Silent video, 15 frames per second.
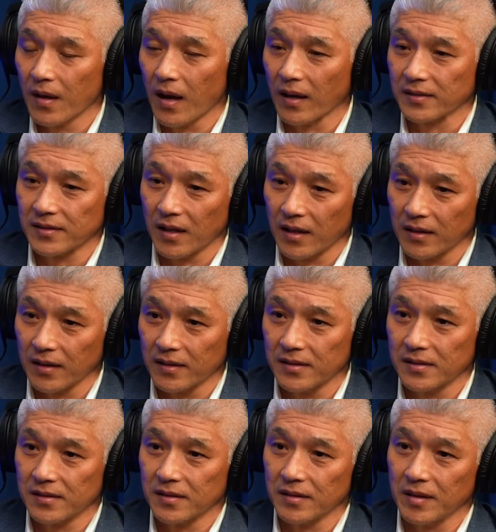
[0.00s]

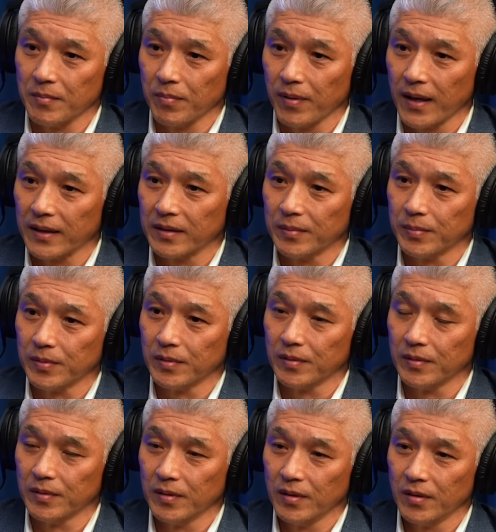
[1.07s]
Exonics is an
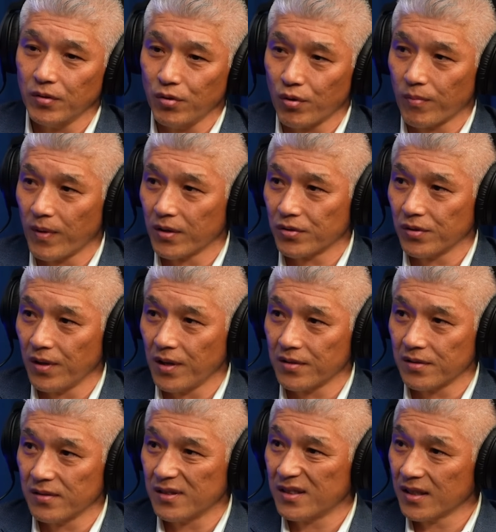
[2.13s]
implantable
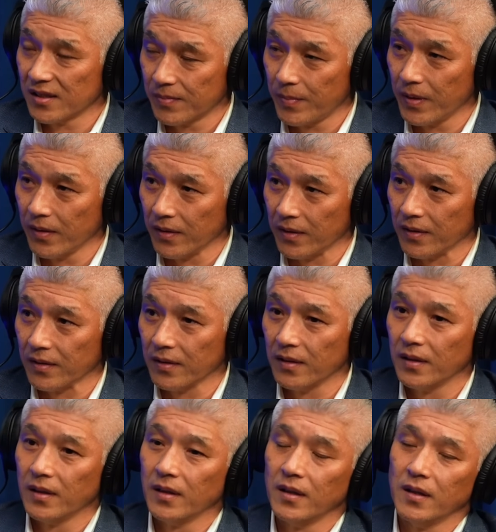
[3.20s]
neuromodulation, $6 billion.
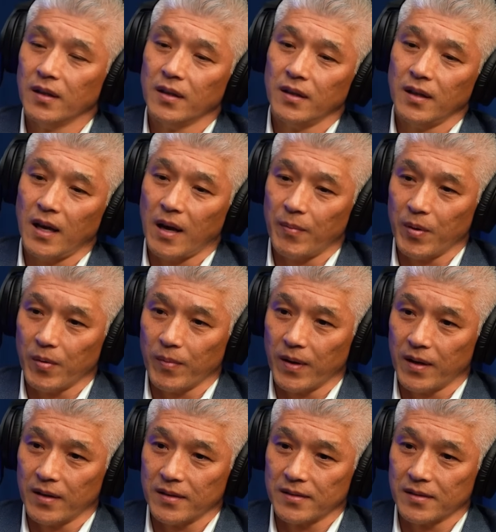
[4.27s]

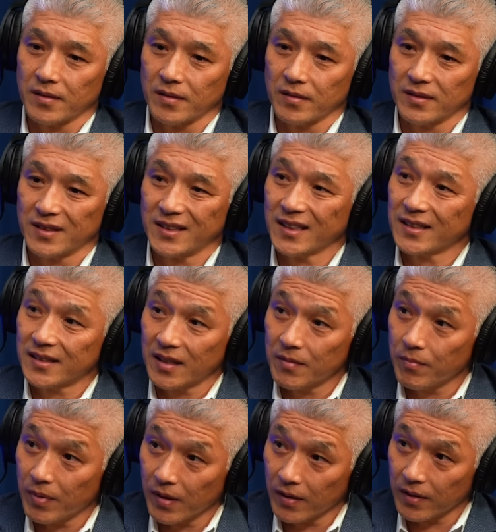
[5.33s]
Abiomed is a
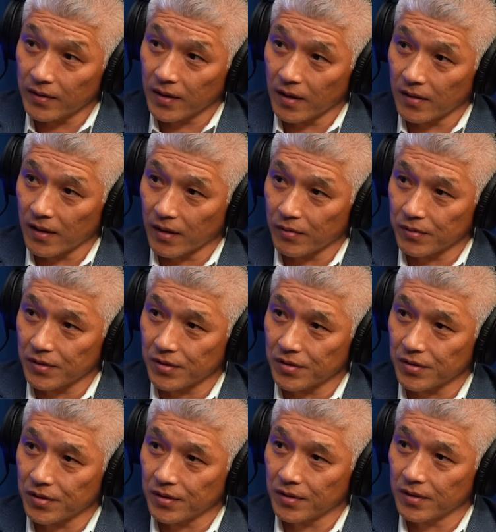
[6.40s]
$16 billion
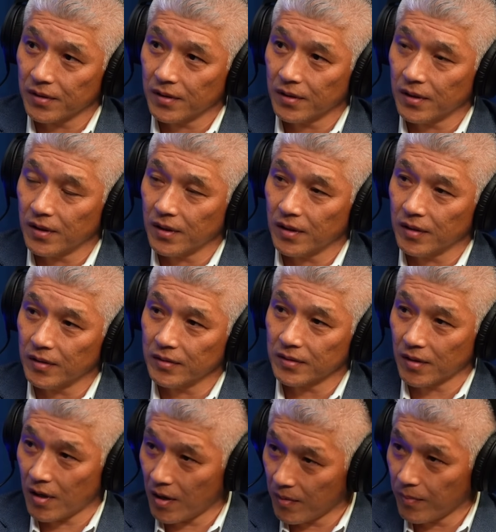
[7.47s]
acquisition.
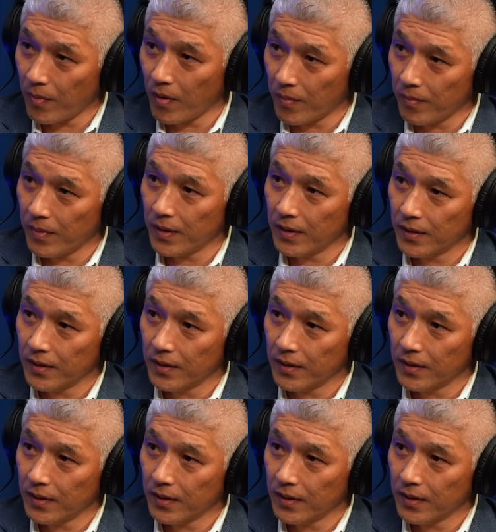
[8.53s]
It's a heart pump.